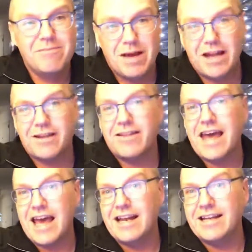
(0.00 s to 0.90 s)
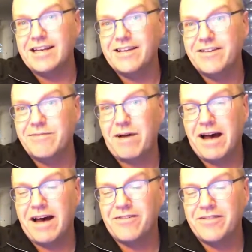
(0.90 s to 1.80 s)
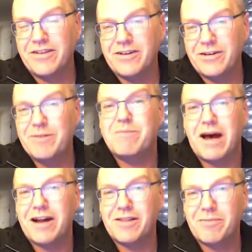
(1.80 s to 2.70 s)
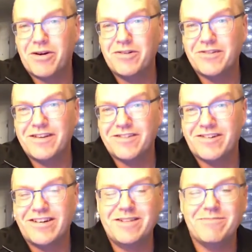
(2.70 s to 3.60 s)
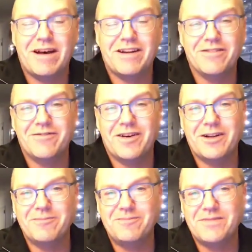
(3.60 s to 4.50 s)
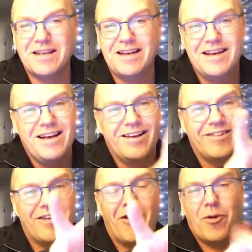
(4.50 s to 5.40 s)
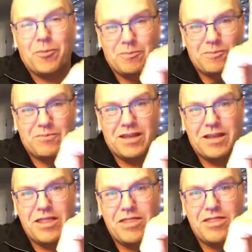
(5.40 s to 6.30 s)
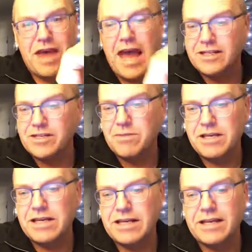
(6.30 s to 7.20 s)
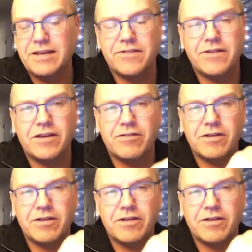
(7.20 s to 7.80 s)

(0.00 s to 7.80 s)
But that is part of the process, right? Part of the fun. So that to me is,